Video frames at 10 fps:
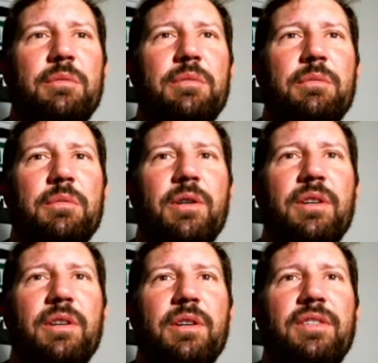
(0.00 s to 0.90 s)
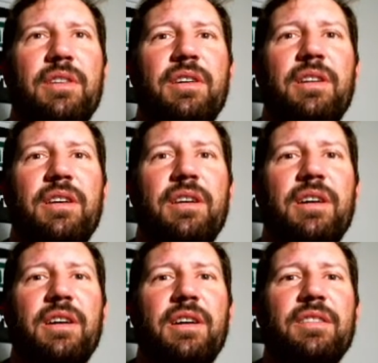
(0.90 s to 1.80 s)
bookmarks.
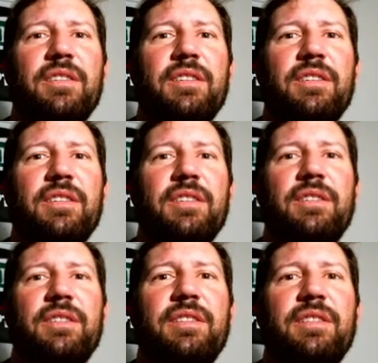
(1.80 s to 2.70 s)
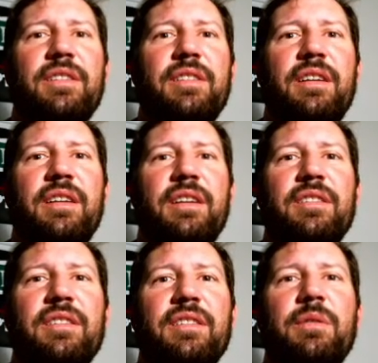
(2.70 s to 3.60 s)
Alright, so it's down here
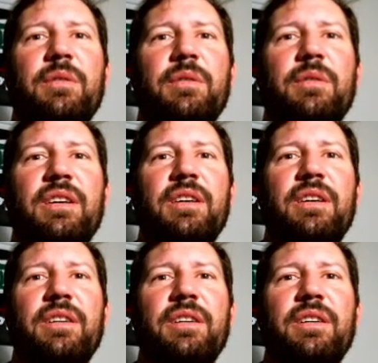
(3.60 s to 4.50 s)
somewhere.